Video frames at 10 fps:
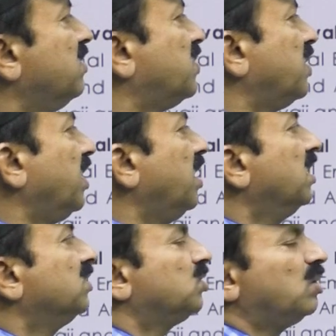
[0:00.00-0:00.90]
history,
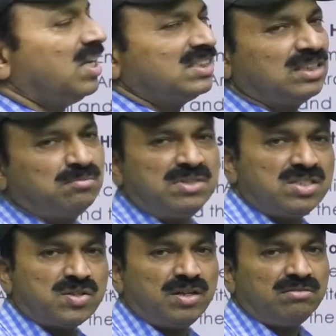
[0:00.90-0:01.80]
Chola's
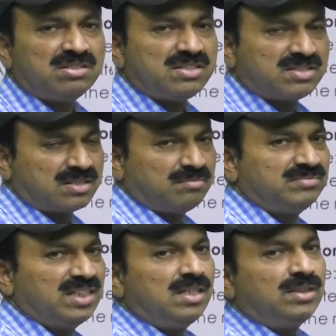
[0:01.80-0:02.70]
administrative system.
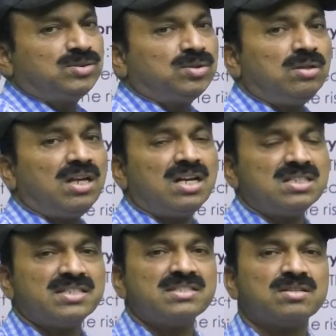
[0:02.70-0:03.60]

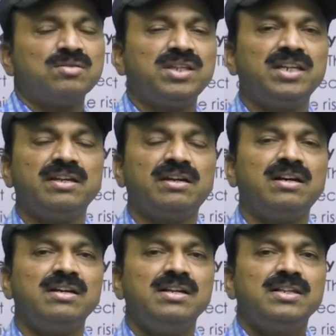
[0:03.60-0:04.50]
Cholas in South
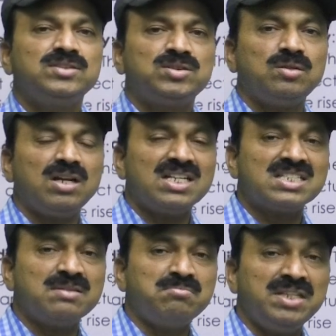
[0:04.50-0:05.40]
India,
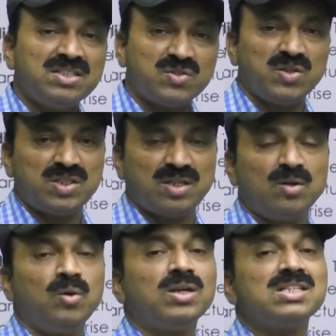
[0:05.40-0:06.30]
Chola's administration,
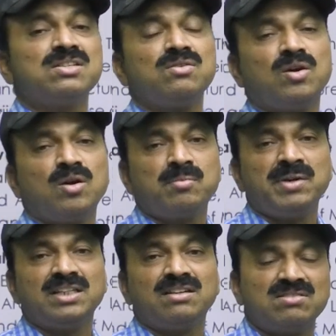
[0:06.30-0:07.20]
local
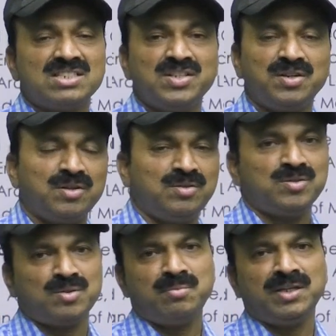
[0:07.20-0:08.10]
self-government that was
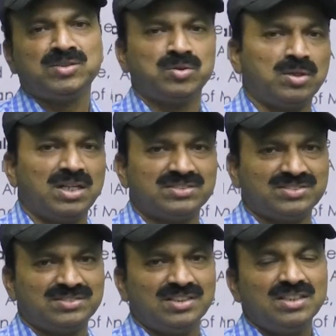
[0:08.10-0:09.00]
introduced by
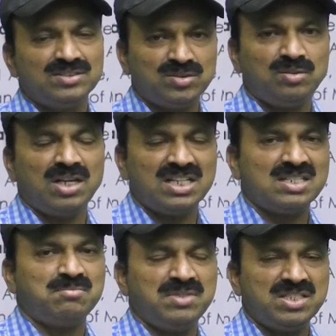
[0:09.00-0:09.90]
Cholas.
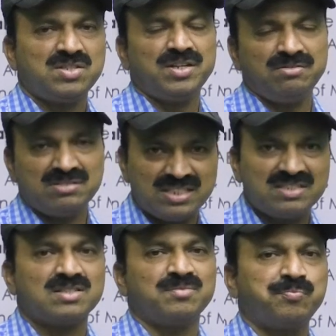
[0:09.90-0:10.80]
Chola's administrative
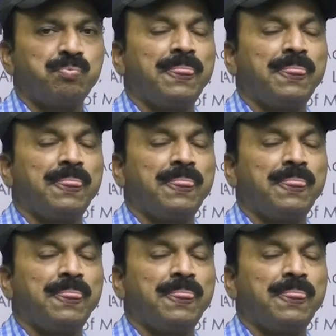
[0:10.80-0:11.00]
system.